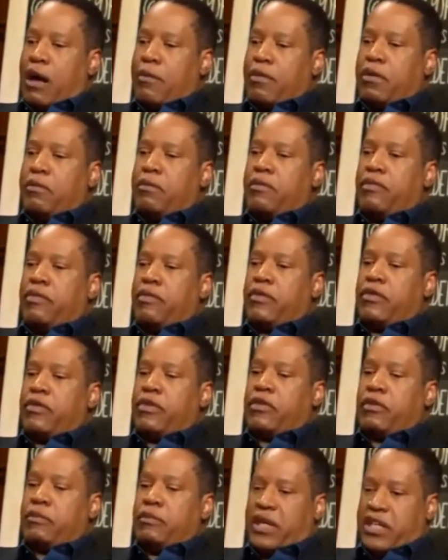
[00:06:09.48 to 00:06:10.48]
problem,
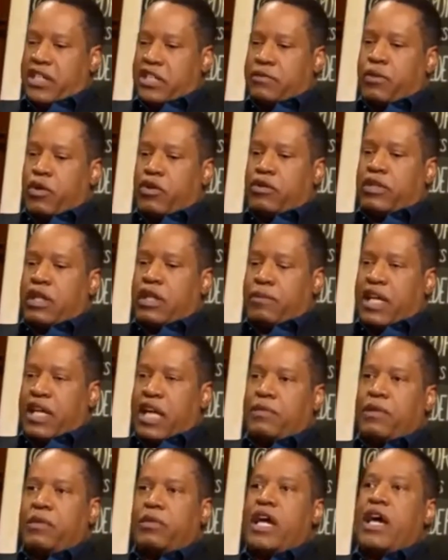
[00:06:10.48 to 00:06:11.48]
the biggest burden that
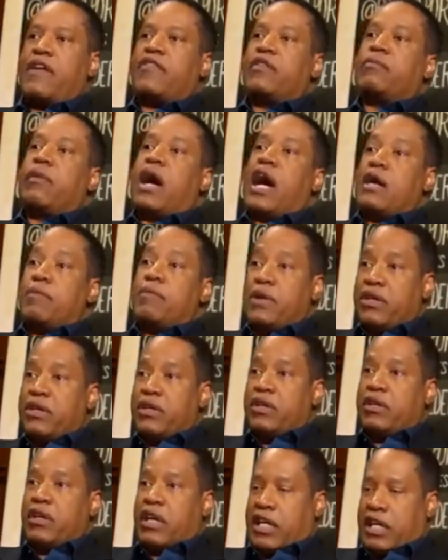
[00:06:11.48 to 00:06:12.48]
black people have, in my
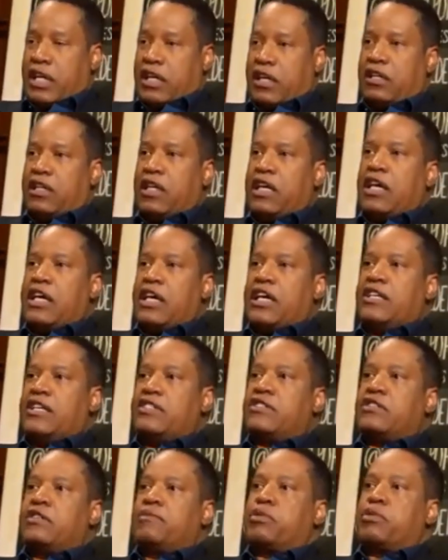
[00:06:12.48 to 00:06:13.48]
opinion, again,
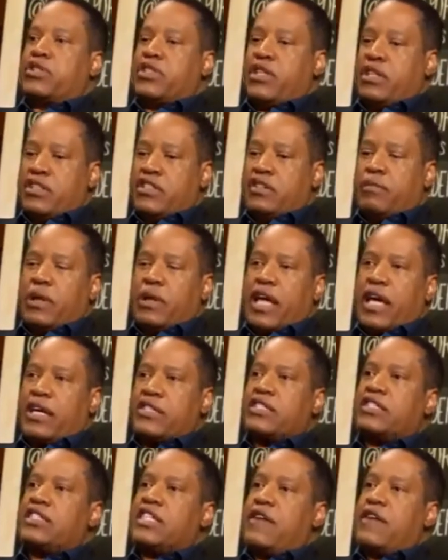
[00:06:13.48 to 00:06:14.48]
is the percentage of
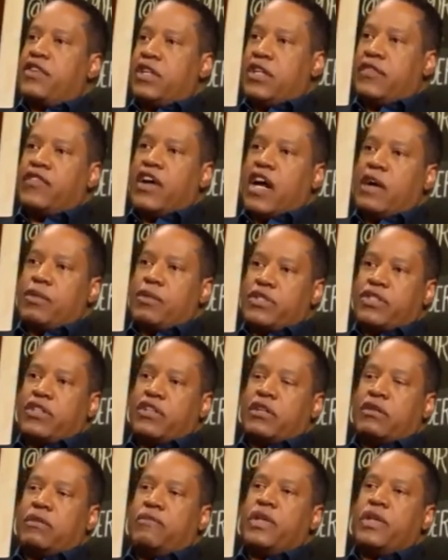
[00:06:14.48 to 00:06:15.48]
blacks,
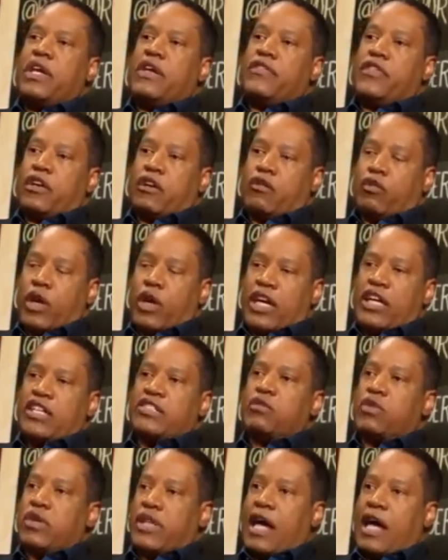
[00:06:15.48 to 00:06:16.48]
75% of them, that are
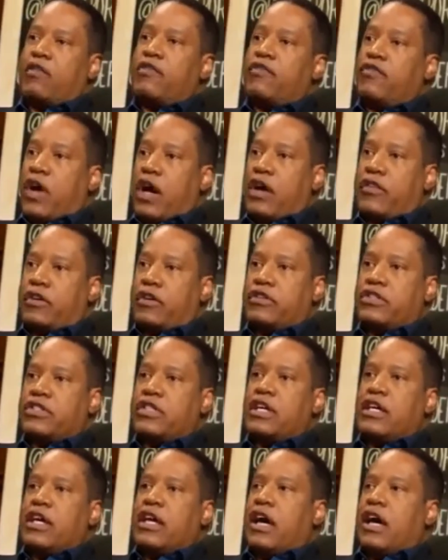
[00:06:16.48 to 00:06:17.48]
raised without
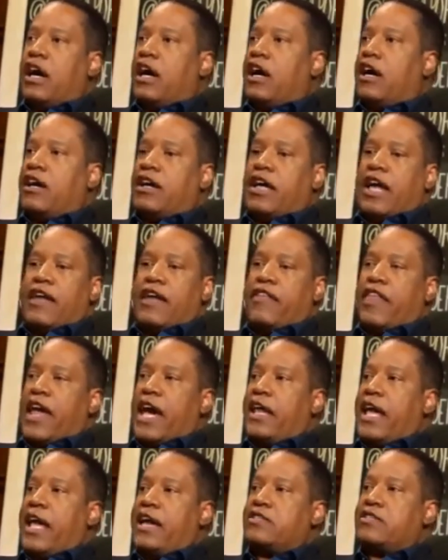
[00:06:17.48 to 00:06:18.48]
fathers. And
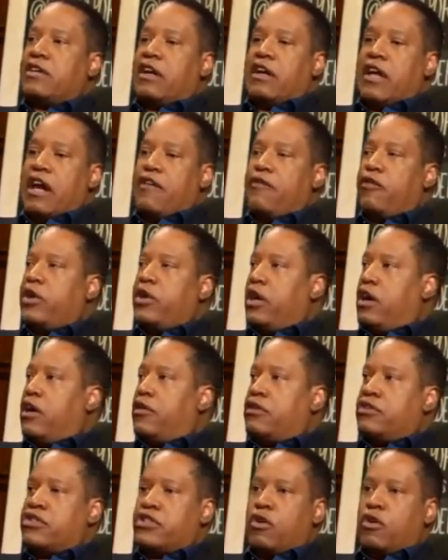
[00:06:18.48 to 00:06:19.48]
that has every
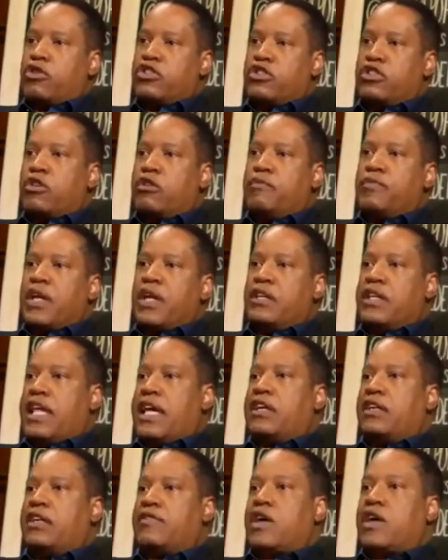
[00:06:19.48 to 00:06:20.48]
other social
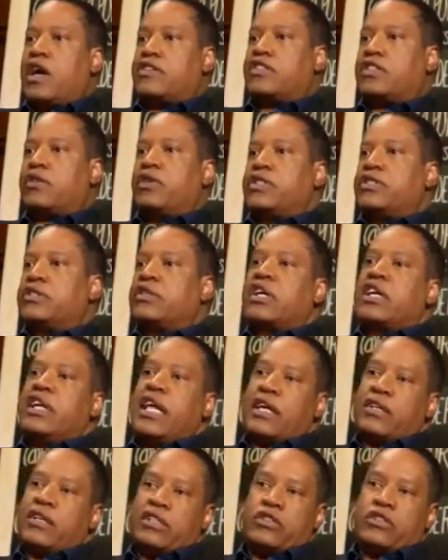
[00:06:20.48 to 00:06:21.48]
negative consequence
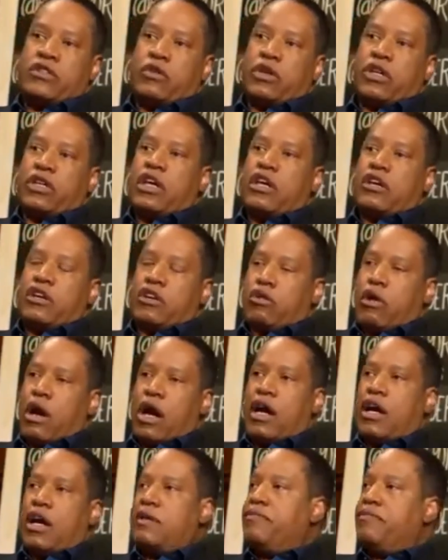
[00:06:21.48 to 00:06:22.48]
connected to it.
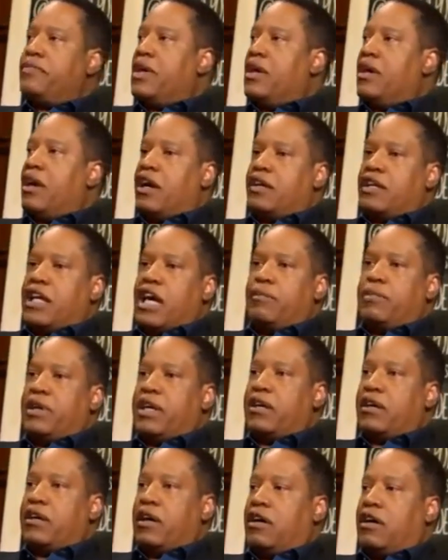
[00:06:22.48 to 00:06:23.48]
Crime, not
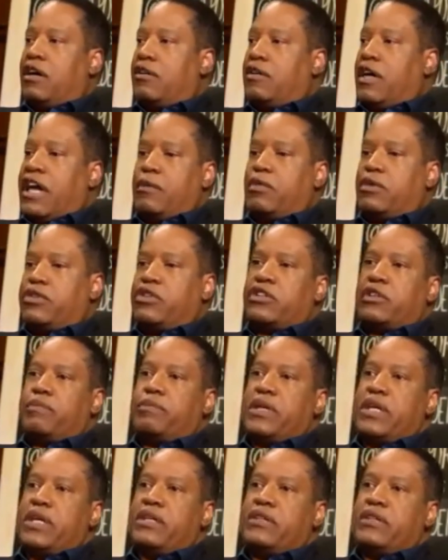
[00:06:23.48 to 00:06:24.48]
being able to
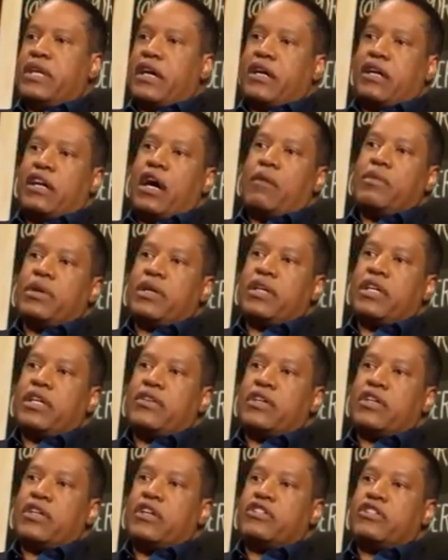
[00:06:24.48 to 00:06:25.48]
compete economically
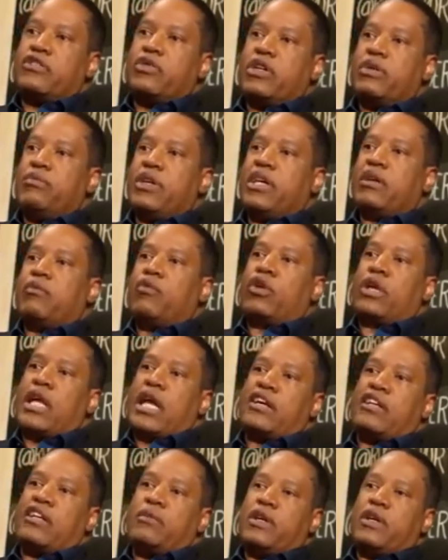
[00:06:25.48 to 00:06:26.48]
in the country, being more
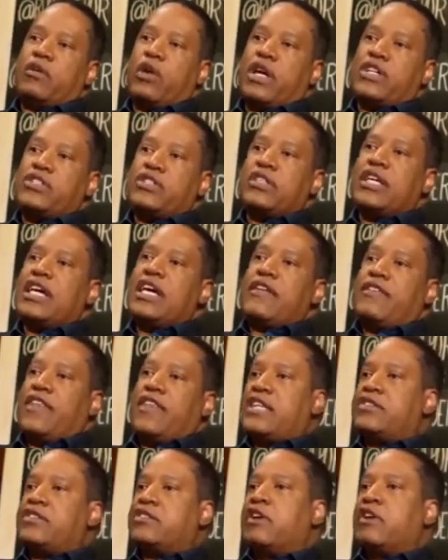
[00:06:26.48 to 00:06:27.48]
likely to be arrested.
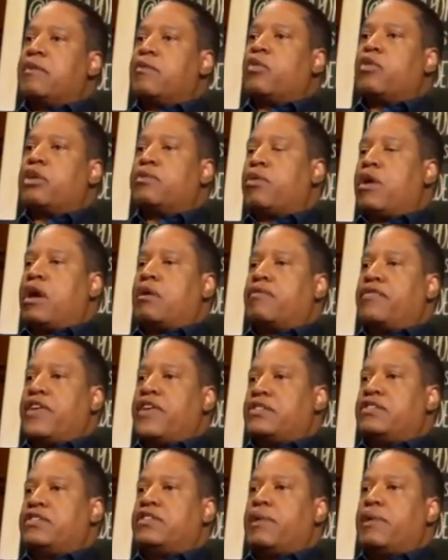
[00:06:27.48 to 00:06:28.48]
That's the #1 problem
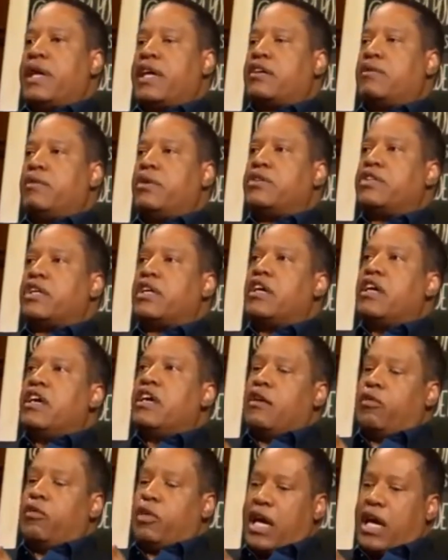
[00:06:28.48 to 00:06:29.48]
facing the black community.
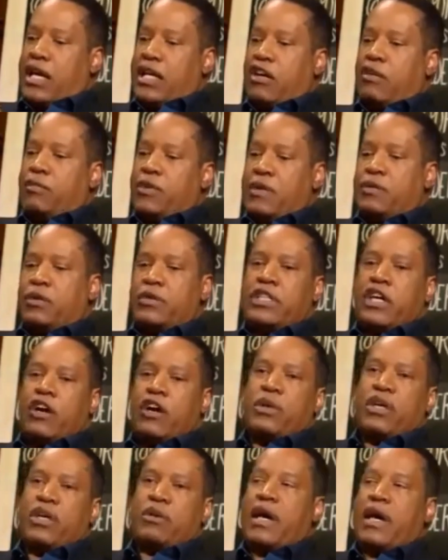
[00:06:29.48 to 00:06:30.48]
And when I hear people
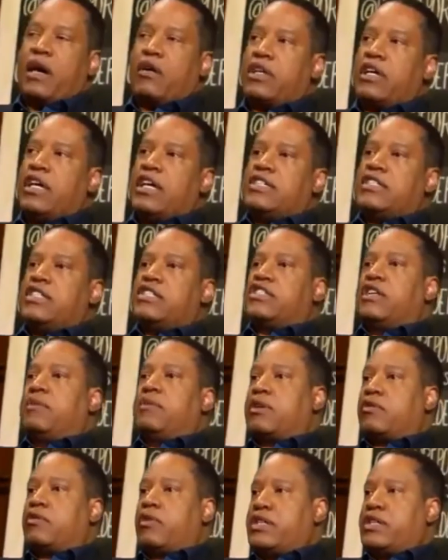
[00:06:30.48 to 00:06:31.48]
tell me about
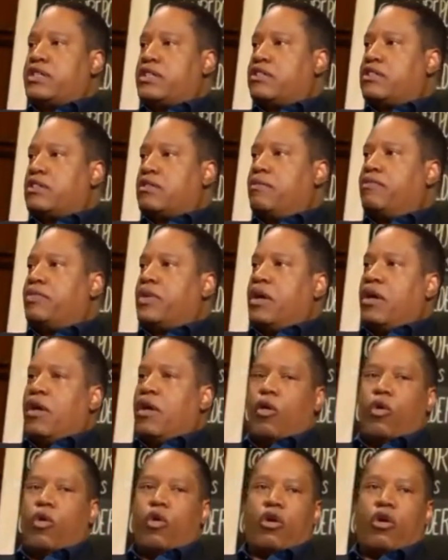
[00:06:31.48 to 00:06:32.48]
systemic racism
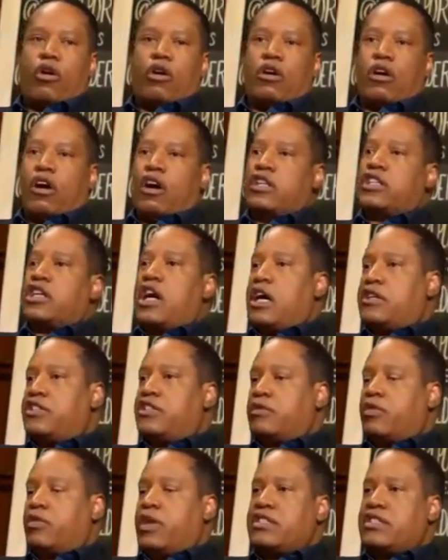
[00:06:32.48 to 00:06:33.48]
or
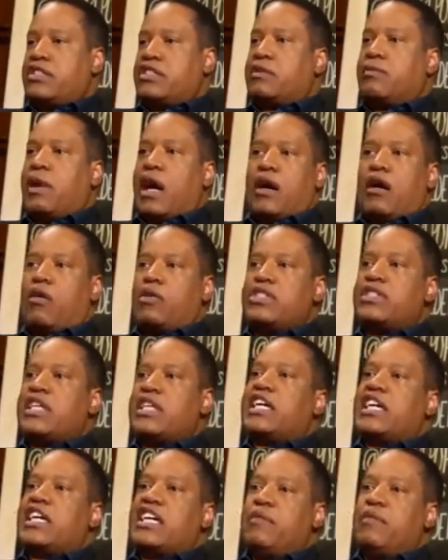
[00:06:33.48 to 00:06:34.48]
unconscious racism, I always
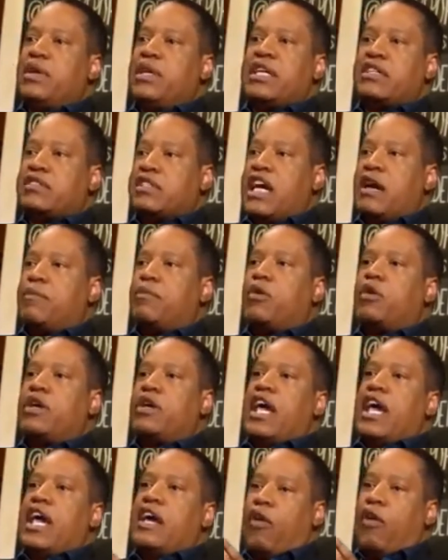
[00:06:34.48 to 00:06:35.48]
say, give me an example,
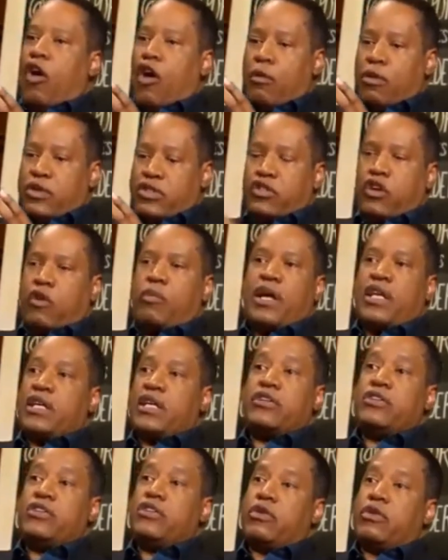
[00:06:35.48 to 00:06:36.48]
and almost
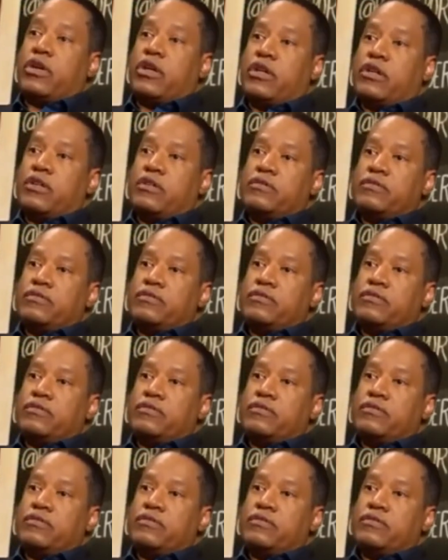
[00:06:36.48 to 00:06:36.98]
nobody can do it.